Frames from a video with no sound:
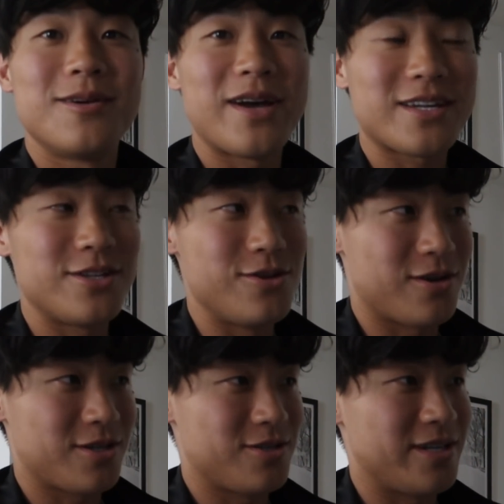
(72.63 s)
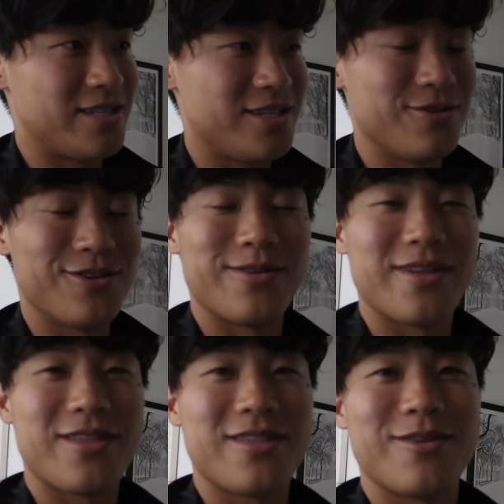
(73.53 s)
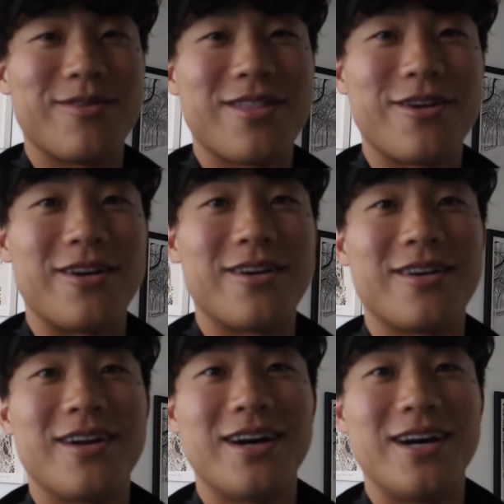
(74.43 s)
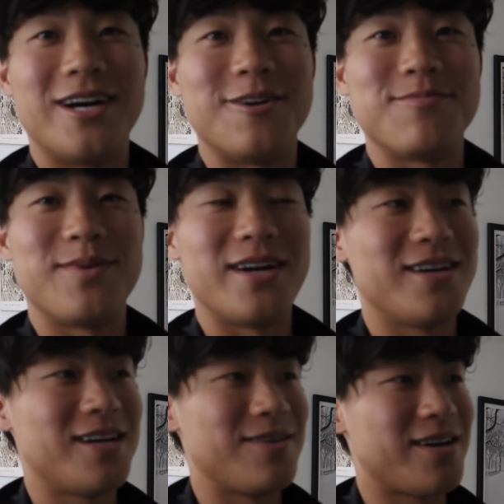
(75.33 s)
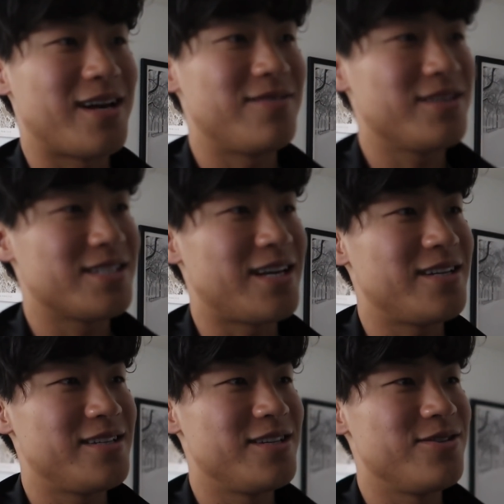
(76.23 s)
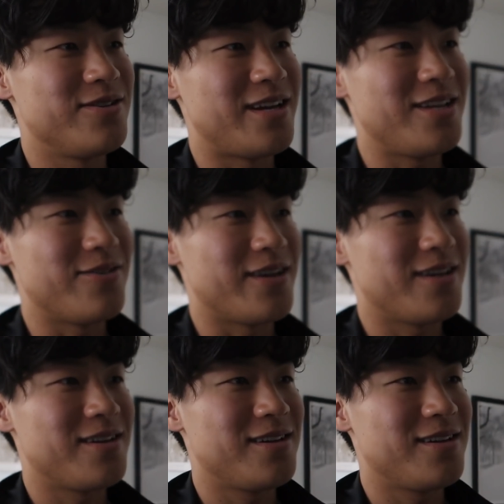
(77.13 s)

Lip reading: back to New York, so I get to do it with her. But I'm kind of excited to do it anyway.